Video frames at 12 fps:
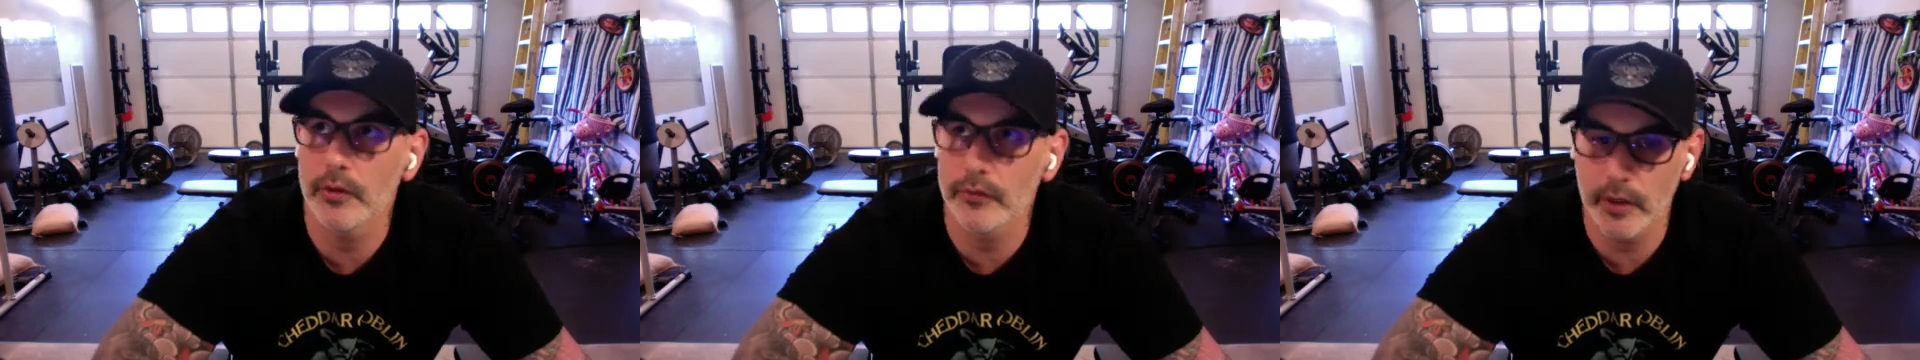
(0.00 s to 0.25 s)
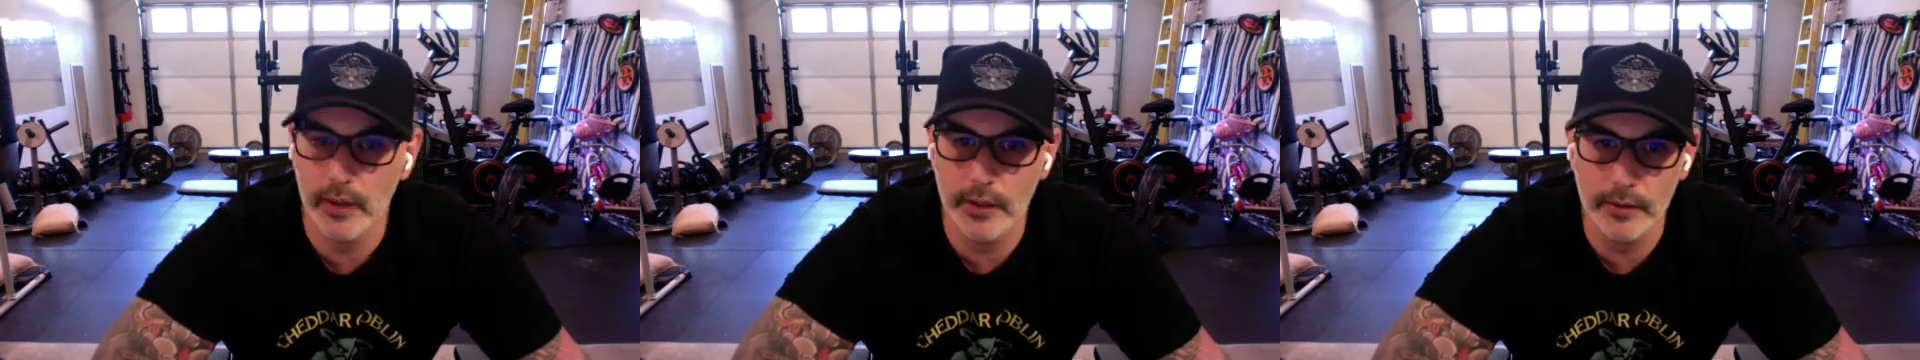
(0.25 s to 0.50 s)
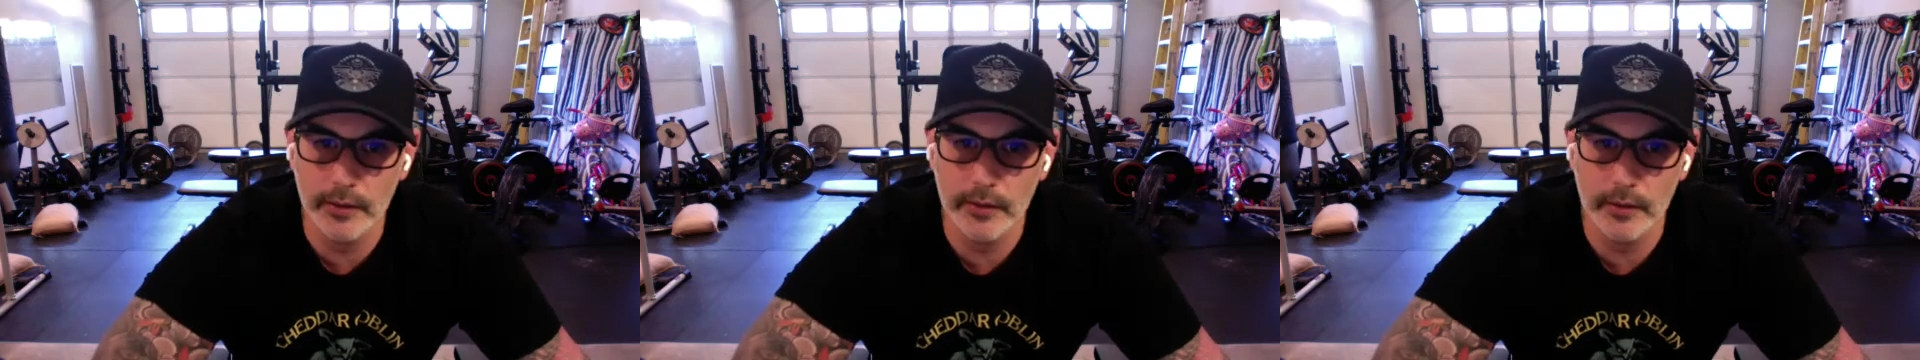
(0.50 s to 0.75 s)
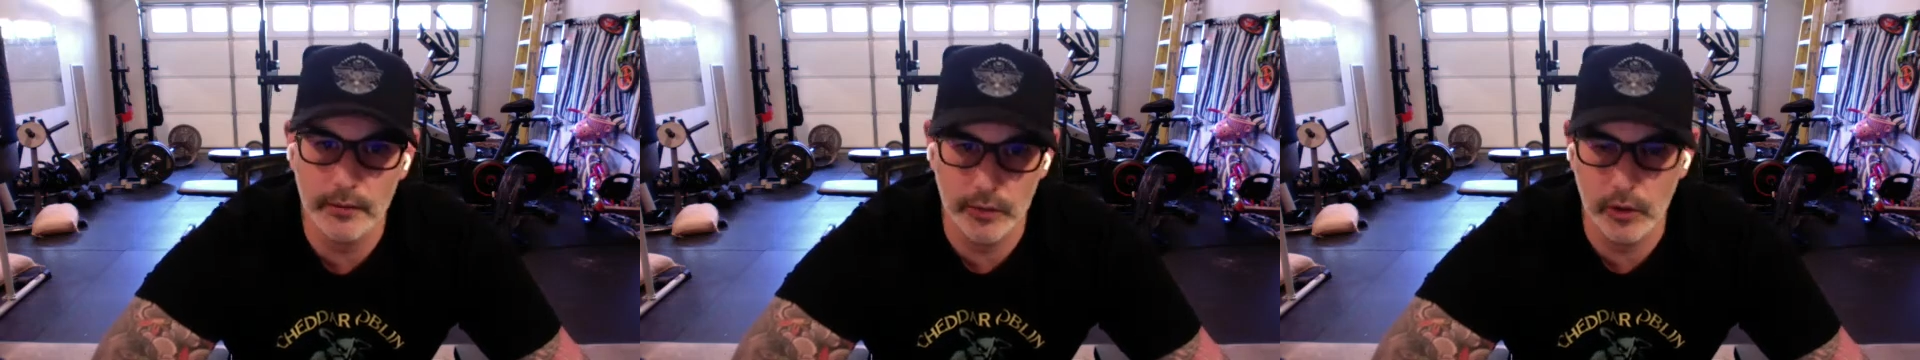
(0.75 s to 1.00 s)
designed
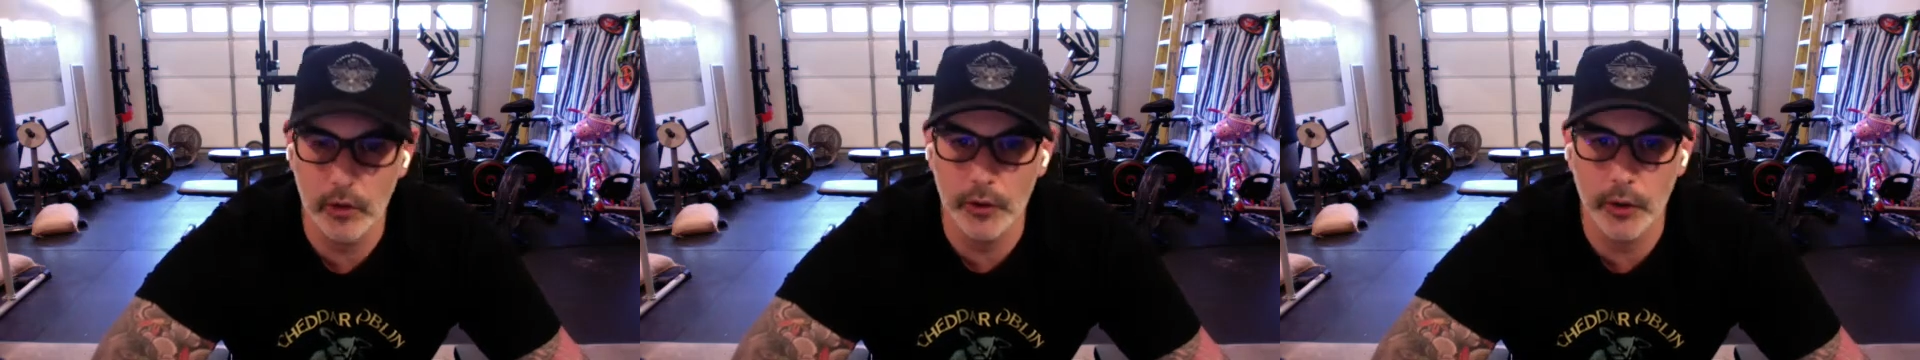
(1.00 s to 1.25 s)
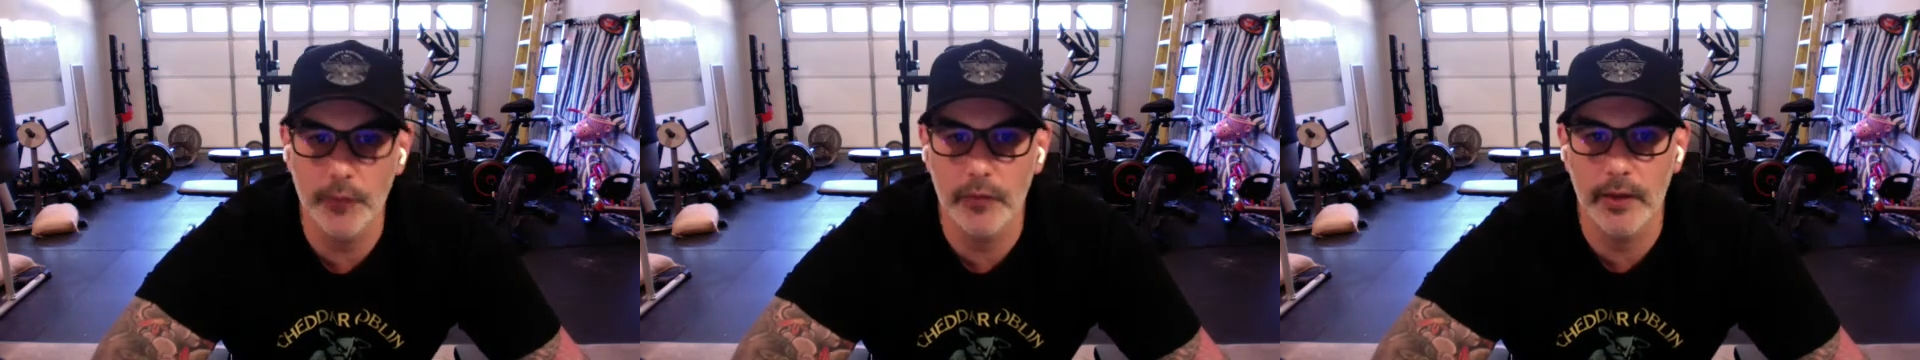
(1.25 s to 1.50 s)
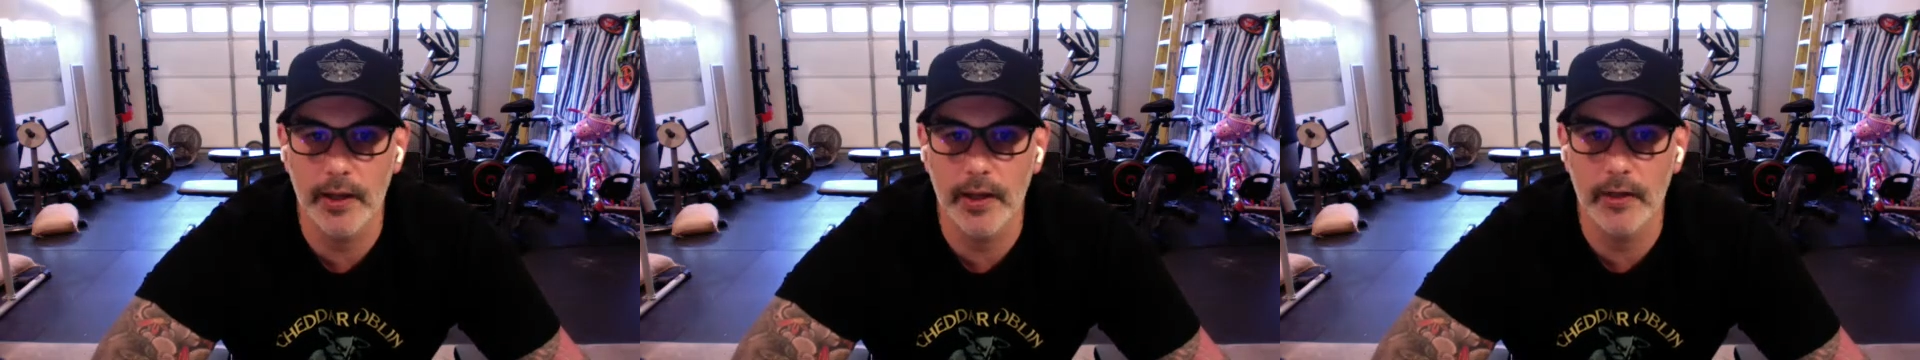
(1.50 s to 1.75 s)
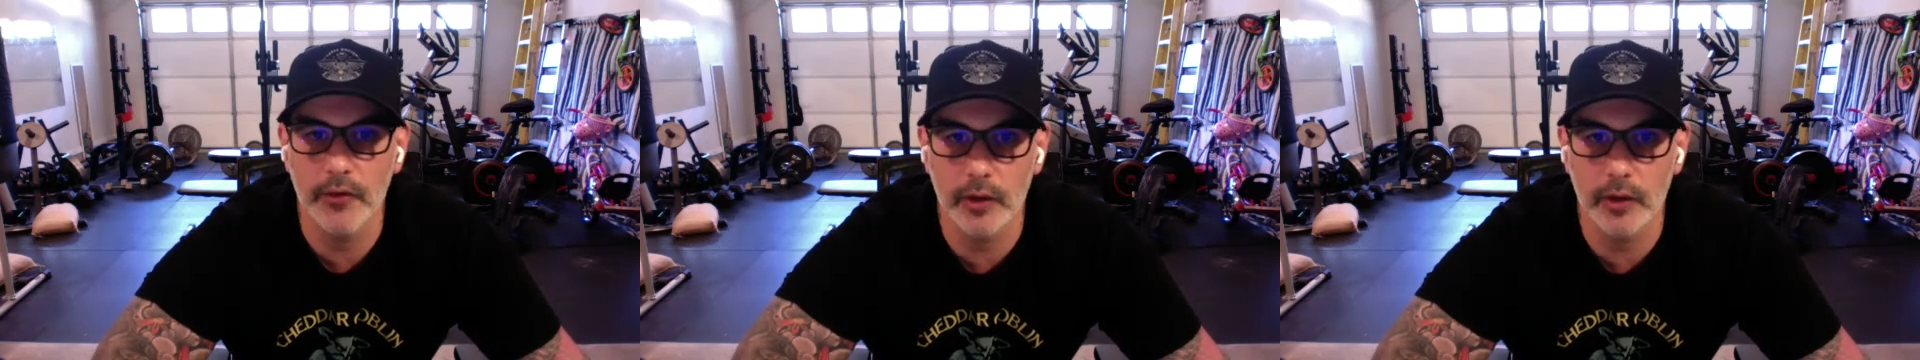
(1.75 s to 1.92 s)
of a logo for that.